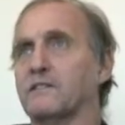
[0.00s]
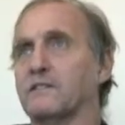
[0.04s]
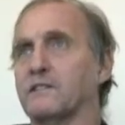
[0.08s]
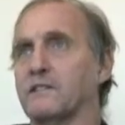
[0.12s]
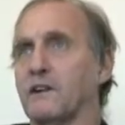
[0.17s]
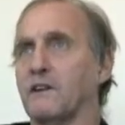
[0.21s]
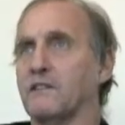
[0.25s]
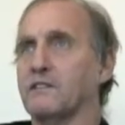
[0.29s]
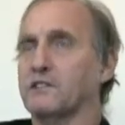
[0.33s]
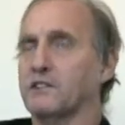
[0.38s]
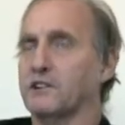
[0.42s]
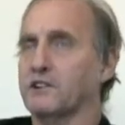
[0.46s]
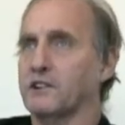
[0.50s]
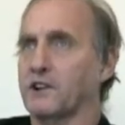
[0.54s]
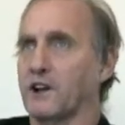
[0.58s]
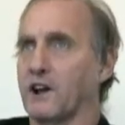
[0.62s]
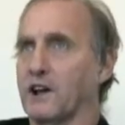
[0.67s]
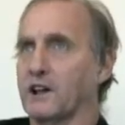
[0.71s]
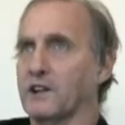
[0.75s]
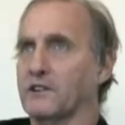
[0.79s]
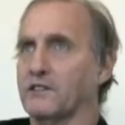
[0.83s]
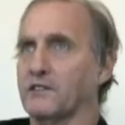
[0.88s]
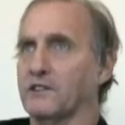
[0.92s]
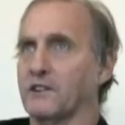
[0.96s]
Nova Scotia
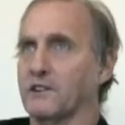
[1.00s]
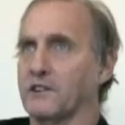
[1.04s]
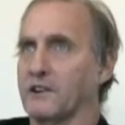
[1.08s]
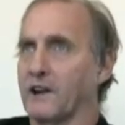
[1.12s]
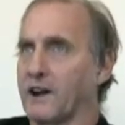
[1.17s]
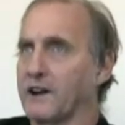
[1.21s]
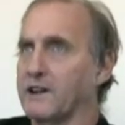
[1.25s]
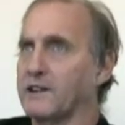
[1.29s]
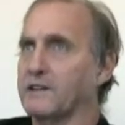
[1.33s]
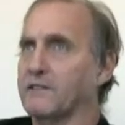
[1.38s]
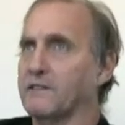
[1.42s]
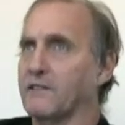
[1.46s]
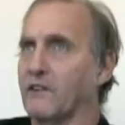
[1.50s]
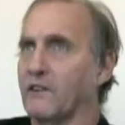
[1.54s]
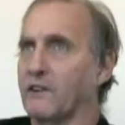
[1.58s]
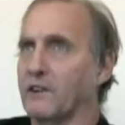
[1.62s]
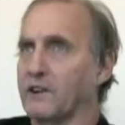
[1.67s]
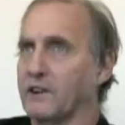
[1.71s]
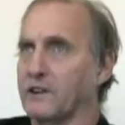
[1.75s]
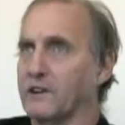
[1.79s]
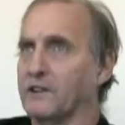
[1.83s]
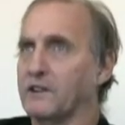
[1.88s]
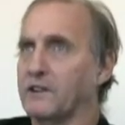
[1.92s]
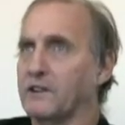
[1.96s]
Hospital at 9 in the
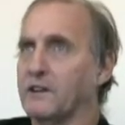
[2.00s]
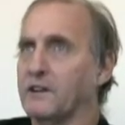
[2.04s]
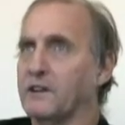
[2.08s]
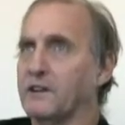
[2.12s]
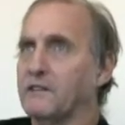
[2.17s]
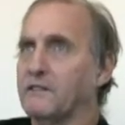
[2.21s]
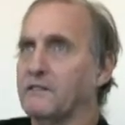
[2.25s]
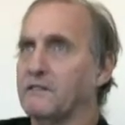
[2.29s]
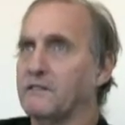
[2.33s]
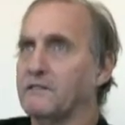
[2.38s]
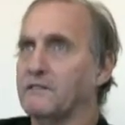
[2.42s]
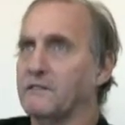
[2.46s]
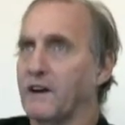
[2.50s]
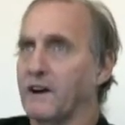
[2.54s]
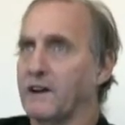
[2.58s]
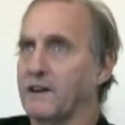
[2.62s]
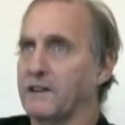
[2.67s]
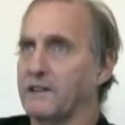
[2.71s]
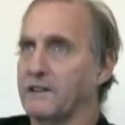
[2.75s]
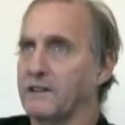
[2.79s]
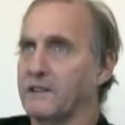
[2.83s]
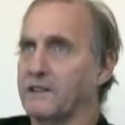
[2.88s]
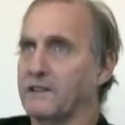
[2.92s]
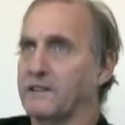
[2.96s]
morning.
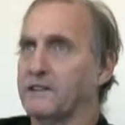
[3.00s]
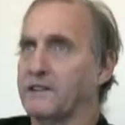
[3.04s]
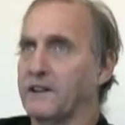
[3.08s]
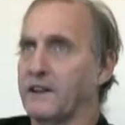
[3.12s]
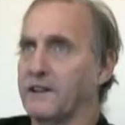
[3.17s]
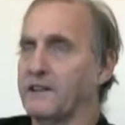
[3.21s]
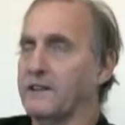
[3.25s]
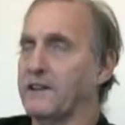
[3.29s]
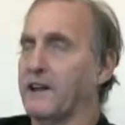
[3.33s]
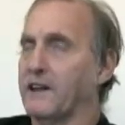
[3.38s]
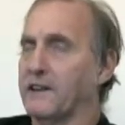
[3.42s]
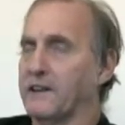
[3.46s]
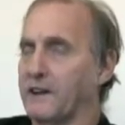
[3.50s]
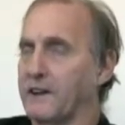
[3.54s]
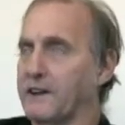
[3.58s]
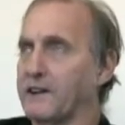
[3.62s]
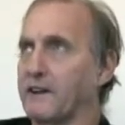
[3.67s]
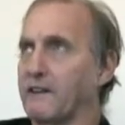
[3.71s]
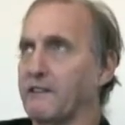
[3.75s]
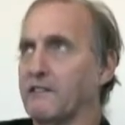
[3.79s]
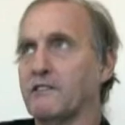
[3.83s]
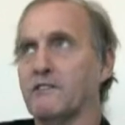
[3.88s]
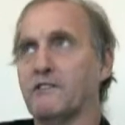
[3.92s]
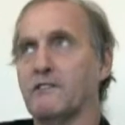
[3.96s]
By 10 that night,
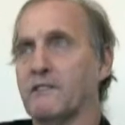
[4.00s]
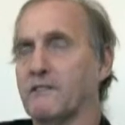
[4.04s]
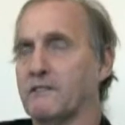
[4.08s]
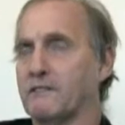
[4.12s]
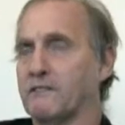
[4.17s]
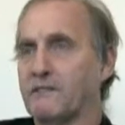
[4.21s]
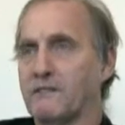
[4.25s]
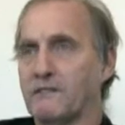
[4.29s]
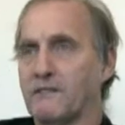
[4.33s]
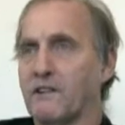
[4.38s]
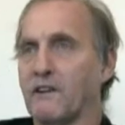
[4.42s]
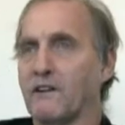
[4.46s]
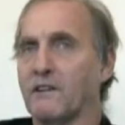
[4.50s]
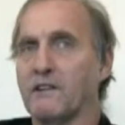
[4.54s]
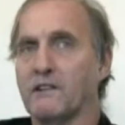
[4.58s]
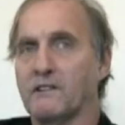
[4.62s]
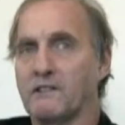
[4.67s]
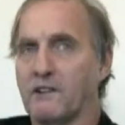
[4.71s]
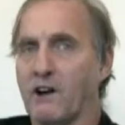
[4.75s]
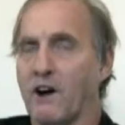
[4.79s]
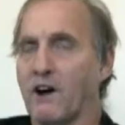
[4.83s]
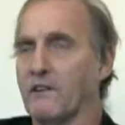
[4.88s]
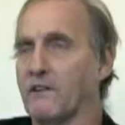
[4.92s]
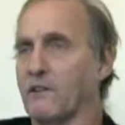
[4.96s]
I was
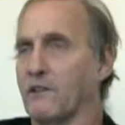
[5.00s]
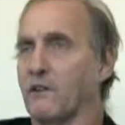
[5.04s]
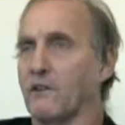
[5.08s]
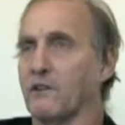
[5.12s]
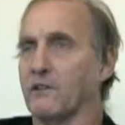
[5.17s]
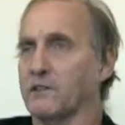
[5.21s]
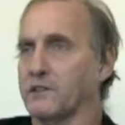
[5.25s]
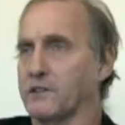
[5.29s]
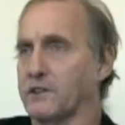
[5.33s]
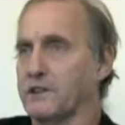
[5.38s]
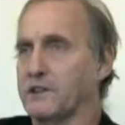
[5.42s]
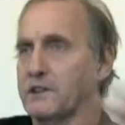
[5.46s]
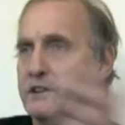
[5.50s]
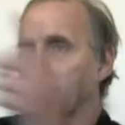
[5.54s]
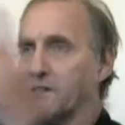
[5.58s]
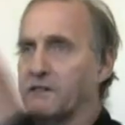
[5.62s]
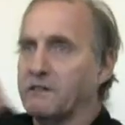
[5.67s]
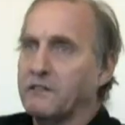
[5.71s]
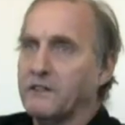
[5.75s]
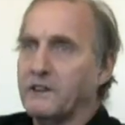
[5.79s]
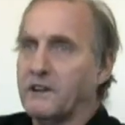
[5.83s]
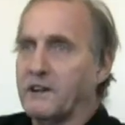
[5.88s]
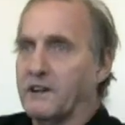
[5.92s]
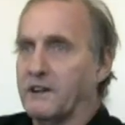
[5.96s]
gone the whole system
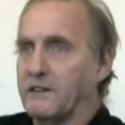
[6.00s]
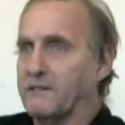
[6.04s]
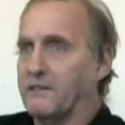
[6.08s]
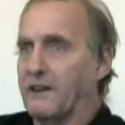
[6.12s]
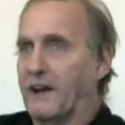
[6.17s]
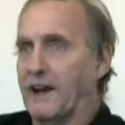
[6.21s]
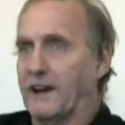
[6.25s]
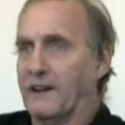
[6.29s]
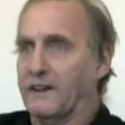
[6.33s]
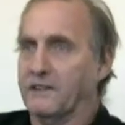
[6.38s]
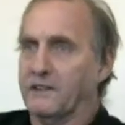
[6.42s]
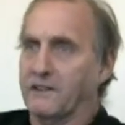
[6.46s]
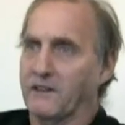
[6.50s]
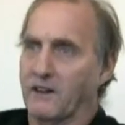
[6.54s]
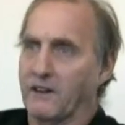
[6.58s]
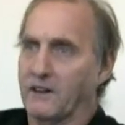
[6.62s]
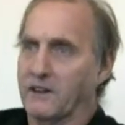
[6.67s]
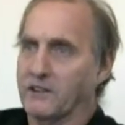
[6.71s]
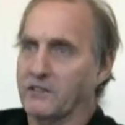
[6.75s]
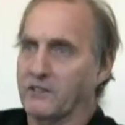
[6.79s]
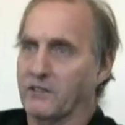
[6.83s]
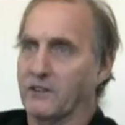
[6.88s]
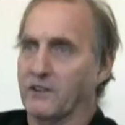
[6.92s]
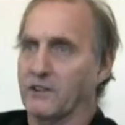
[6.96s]
and back into the
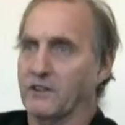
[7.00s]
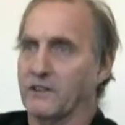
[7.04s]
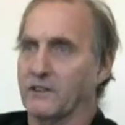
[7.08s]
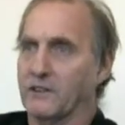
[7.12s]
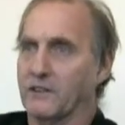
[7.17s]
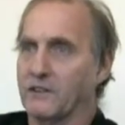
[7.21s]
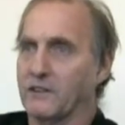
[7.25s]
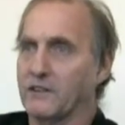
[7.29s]
hospital.